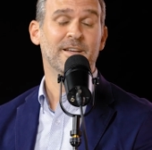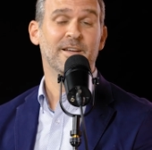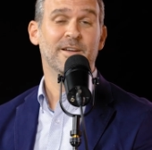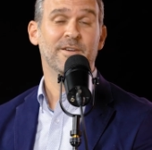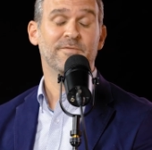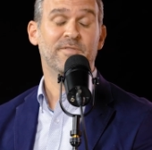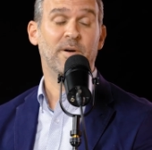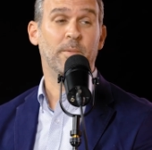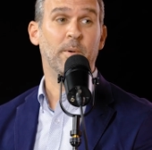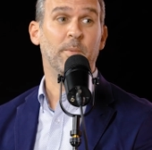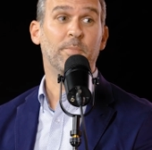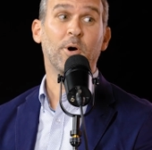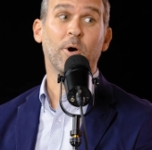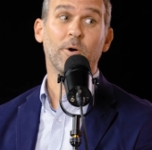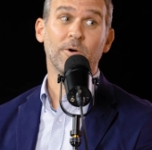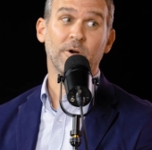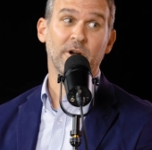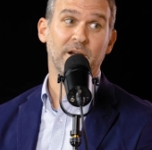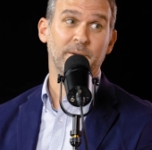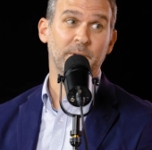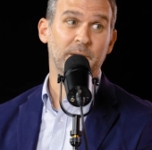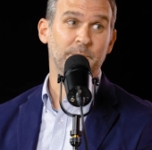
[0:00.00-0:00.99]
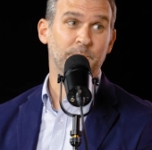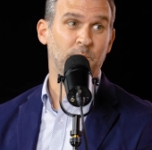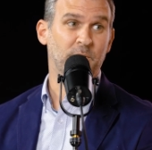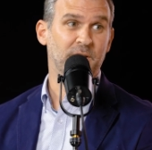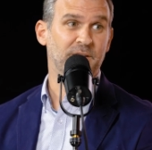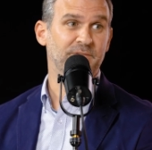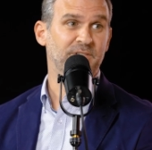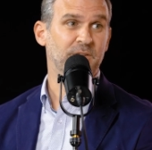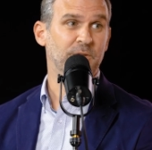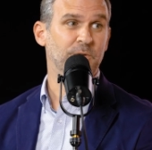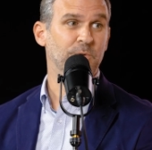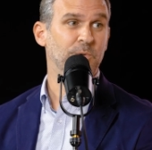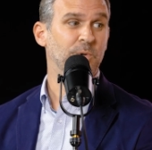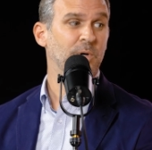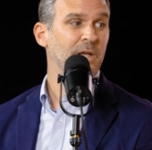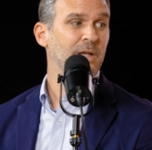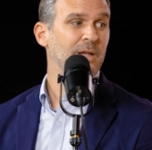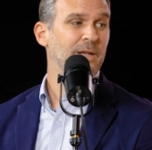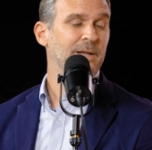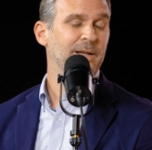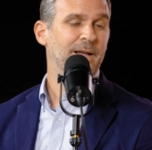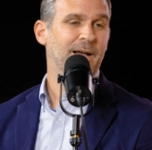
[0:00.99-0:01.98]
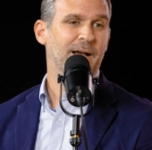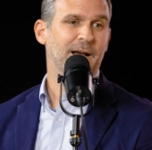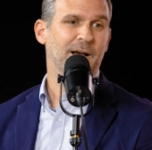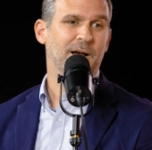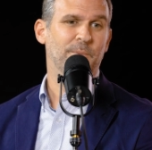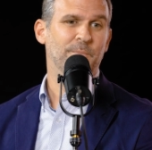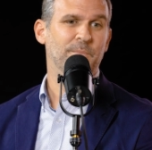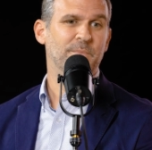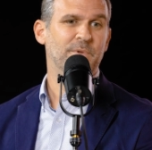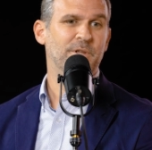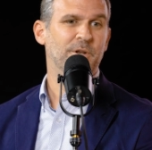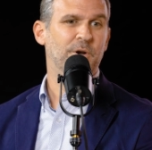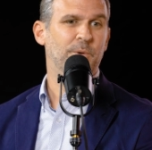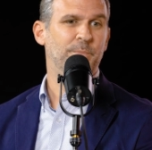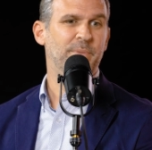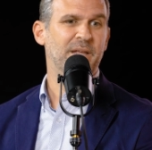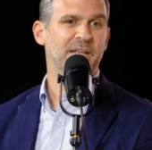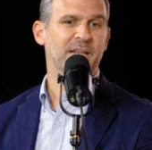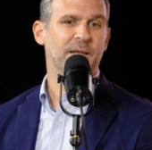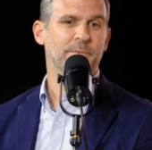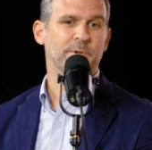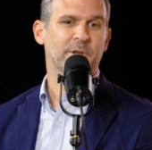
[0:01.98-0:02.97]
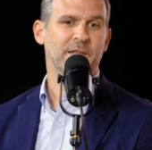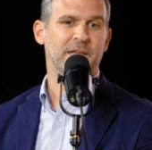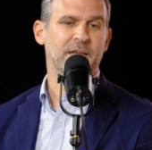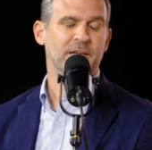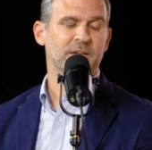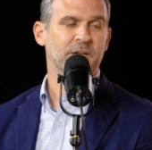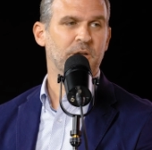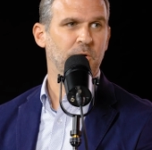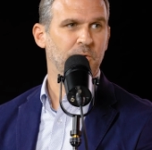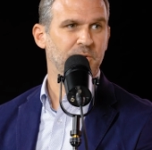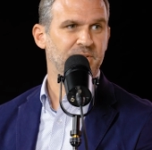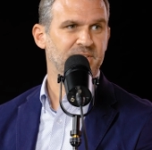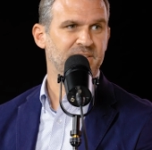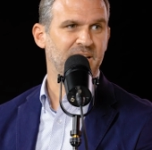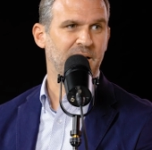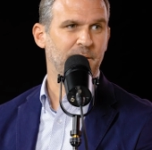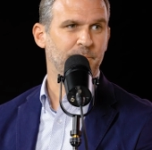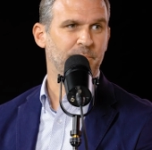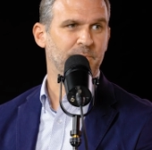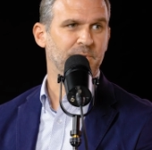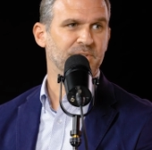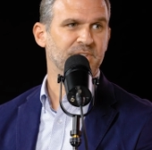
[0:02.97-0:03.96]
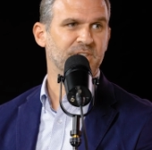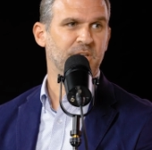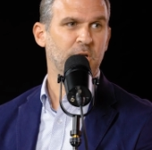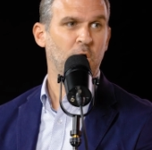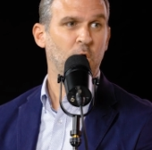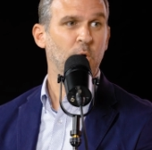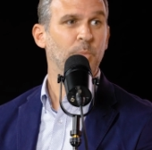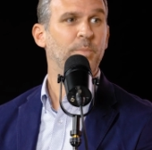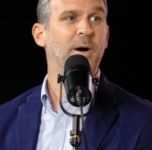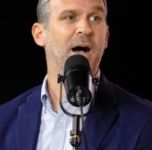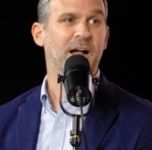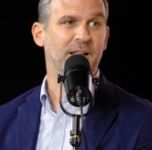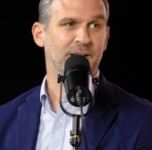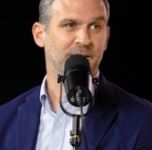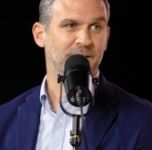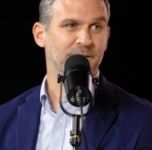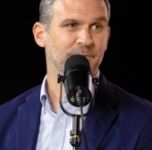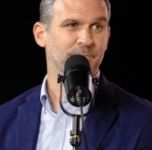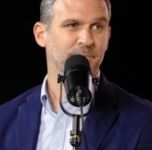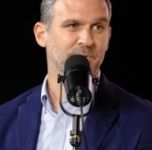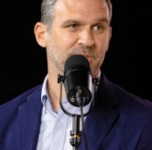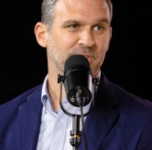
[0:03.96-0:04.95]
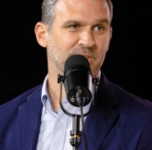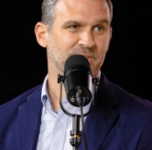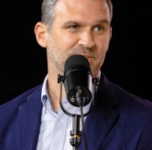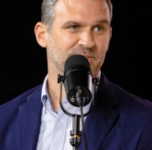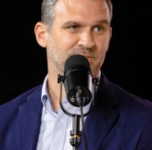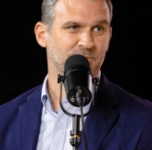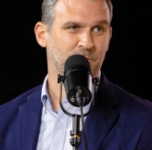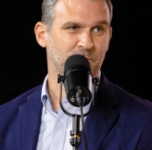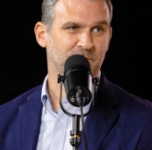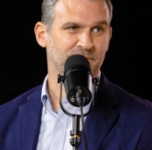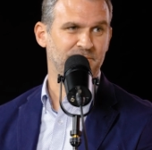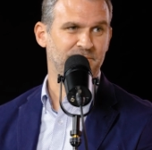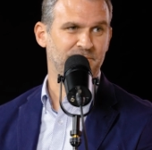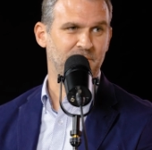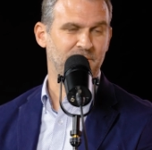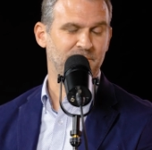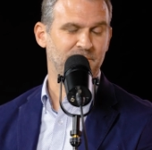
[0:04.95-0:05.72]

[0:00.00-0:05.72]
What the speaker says: From a programming point of view, being able to get code samples, Copilot, which is sort of a